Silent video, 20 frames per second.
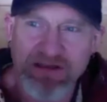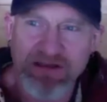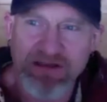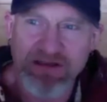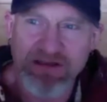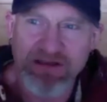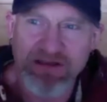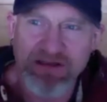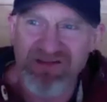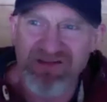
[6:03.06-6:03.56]
with
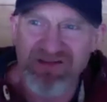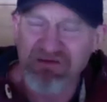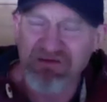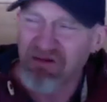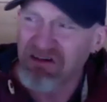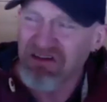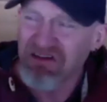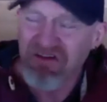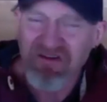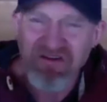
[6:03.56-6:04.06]
their fathers.
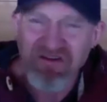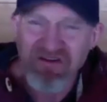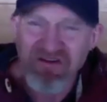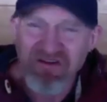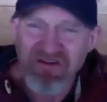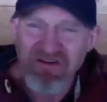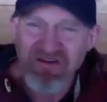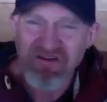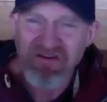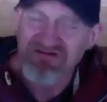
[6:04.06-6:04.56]
And what the
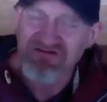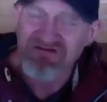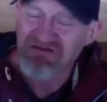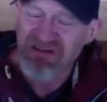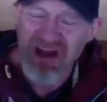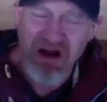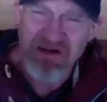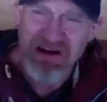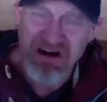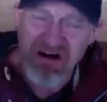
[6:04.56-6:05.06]
fuck is
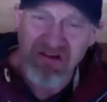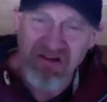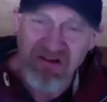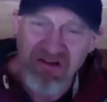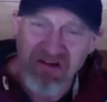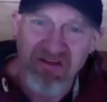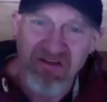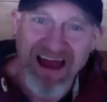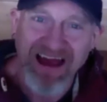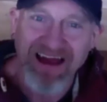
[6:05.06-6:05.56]
going
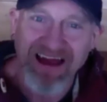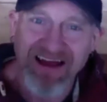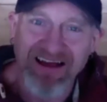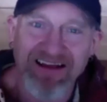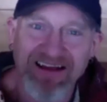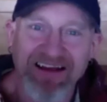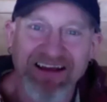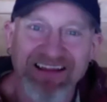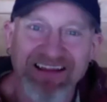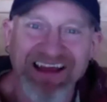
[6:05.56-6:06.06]
on there?
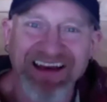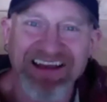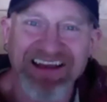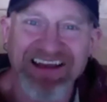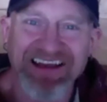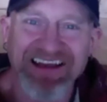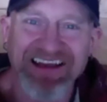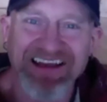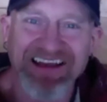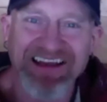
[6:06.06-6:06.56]

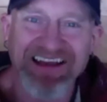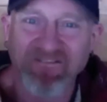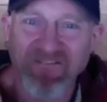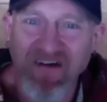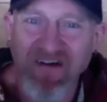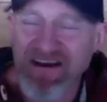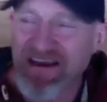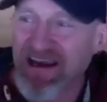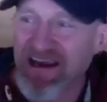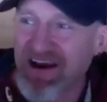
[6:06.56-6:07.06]
That is just
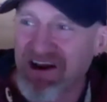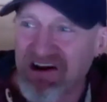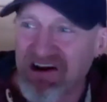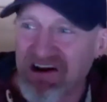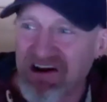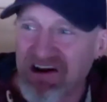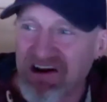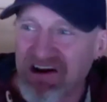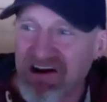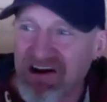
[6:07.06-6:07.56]
fucking
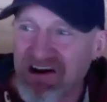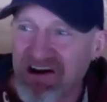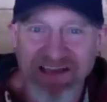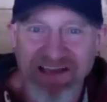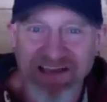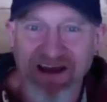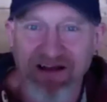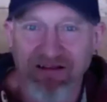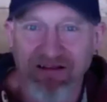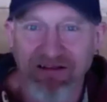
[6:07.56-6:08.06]
creepy
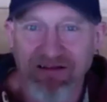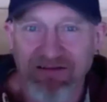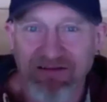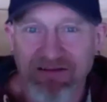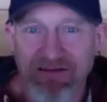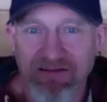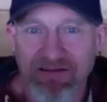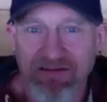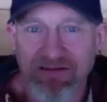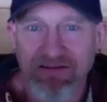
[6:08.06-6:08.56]
as hell.
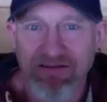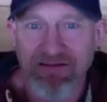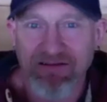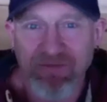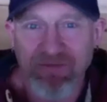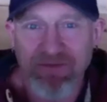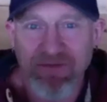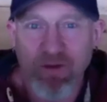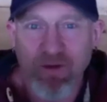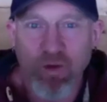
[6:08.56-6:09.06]

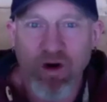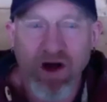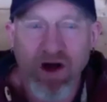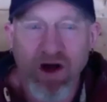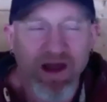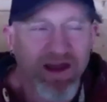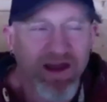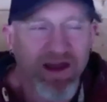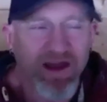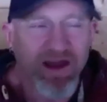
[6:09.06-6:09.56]

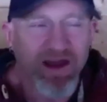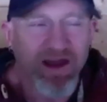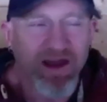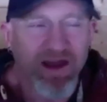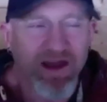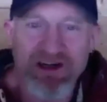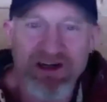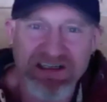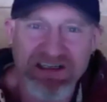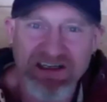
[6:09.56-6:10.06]
Why are you
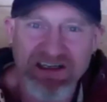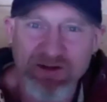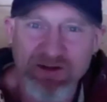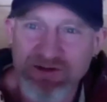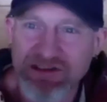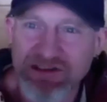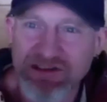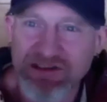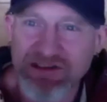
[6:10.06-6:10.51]
interested in your